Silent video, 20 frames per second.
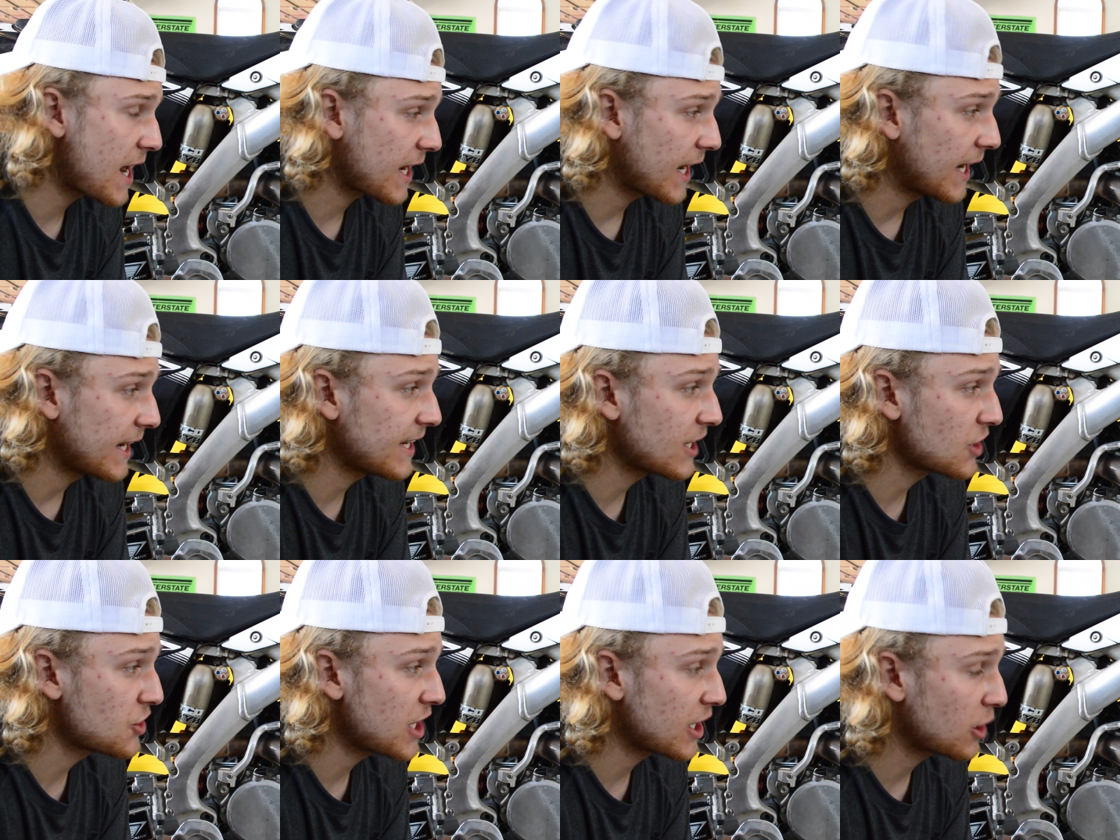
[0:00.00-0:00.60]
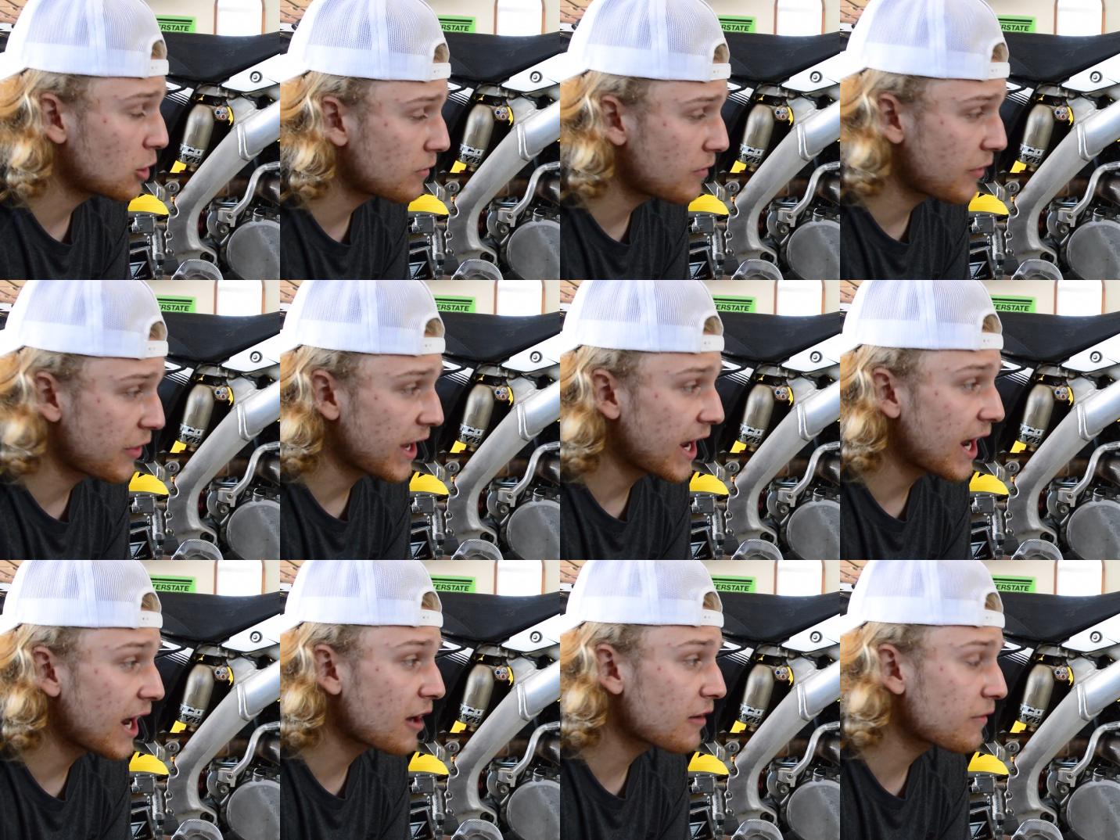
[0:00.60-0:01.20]
I need to check over the
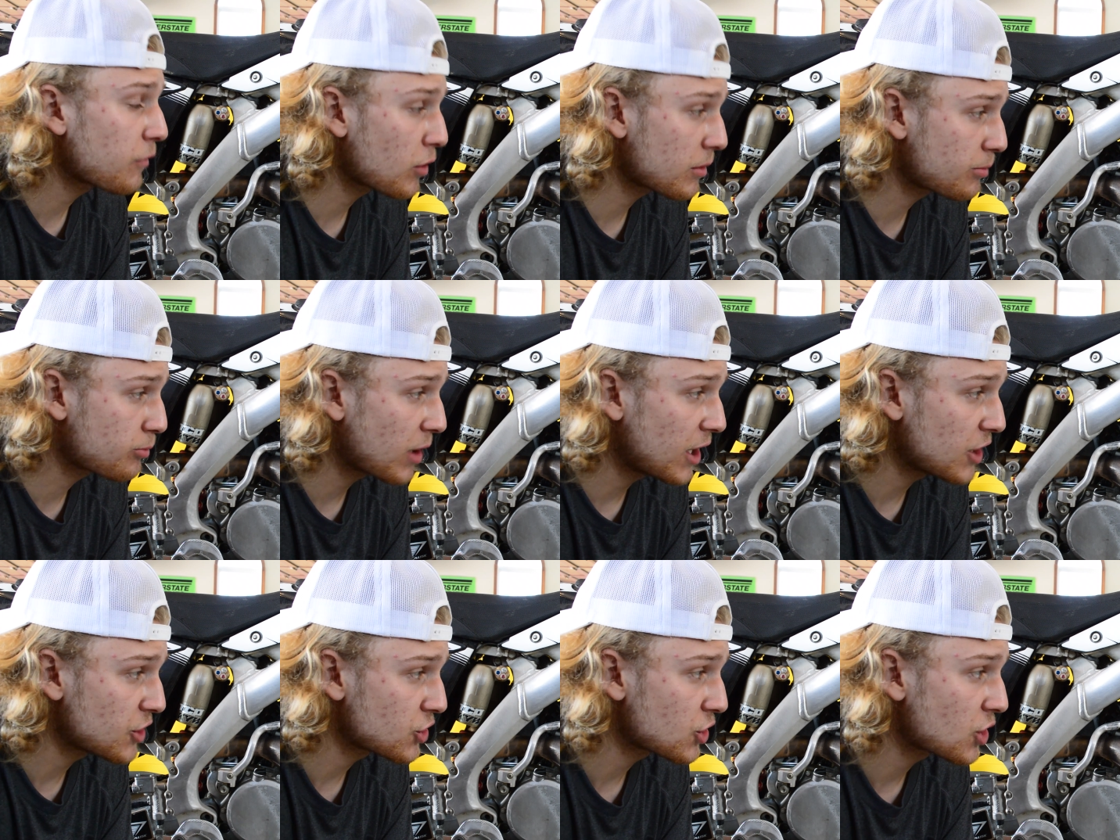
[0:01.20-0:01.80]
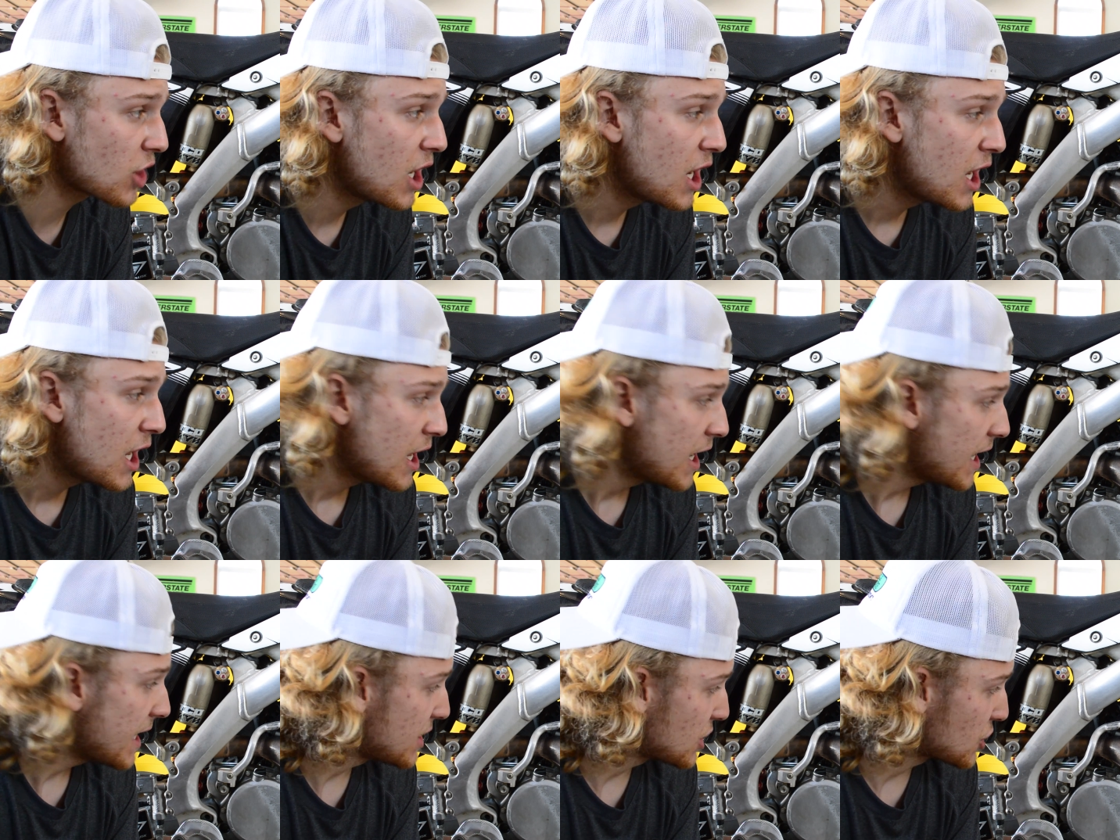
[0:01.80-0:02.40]
air fork pressure
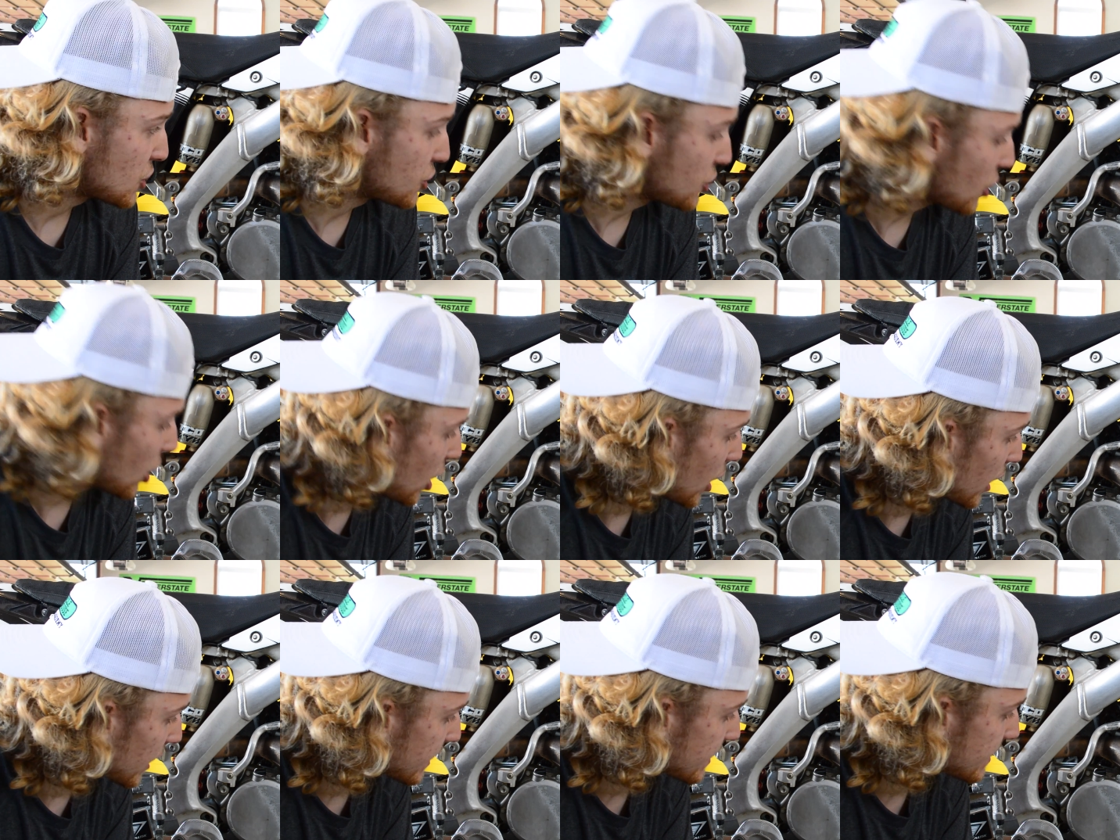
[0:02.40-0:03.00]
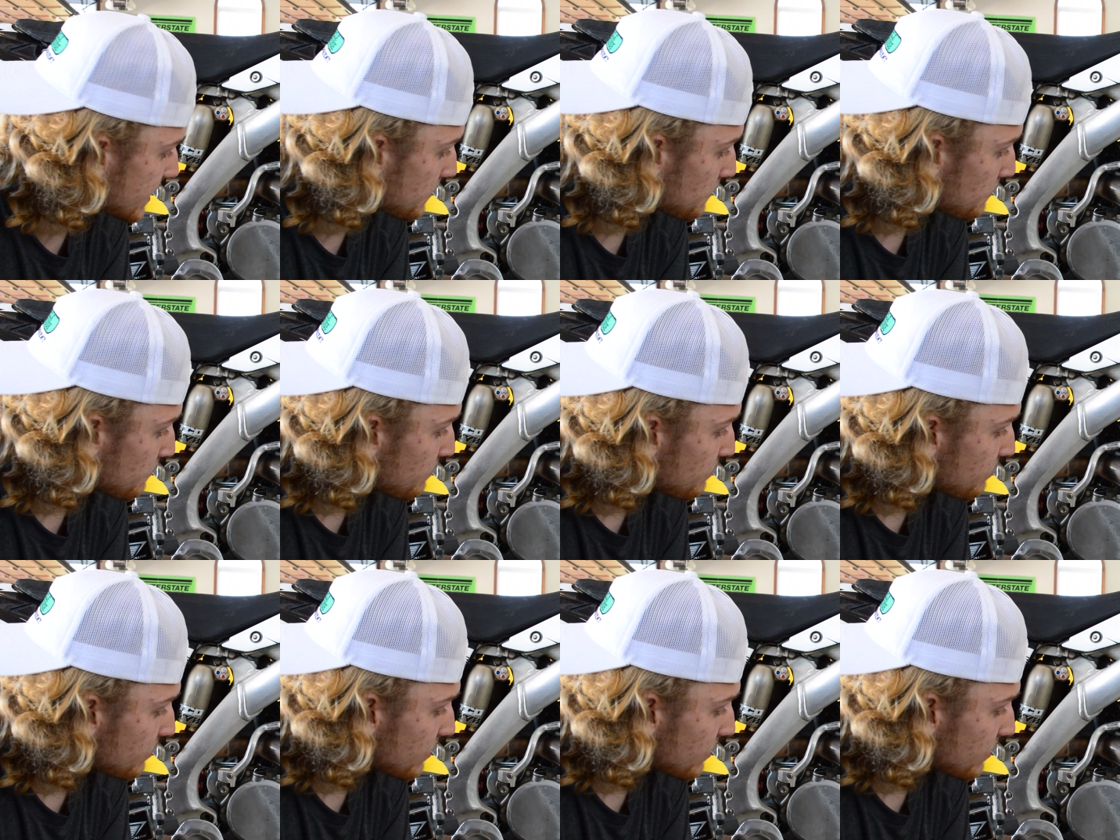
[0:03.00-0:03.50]
and the shocks.